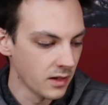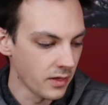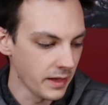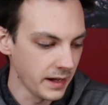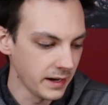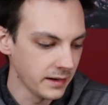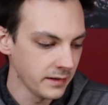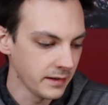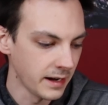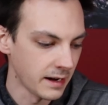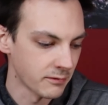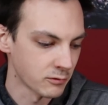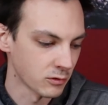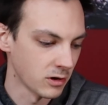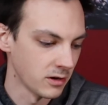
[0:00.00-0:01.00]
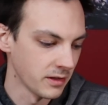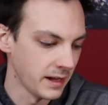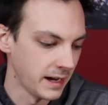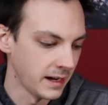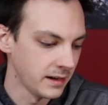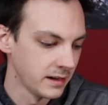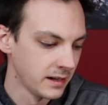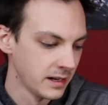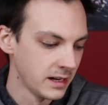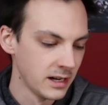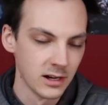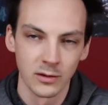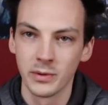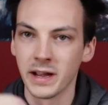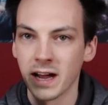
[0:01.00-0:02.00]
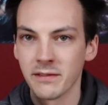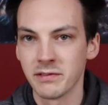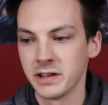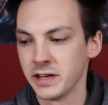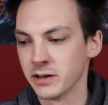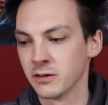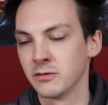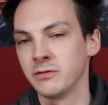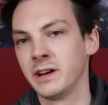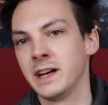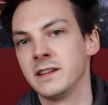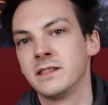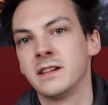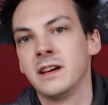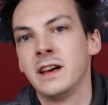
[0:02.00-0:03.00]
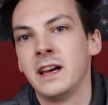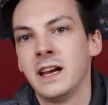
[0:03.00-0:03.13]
Then, after all that, we have the Hierophant.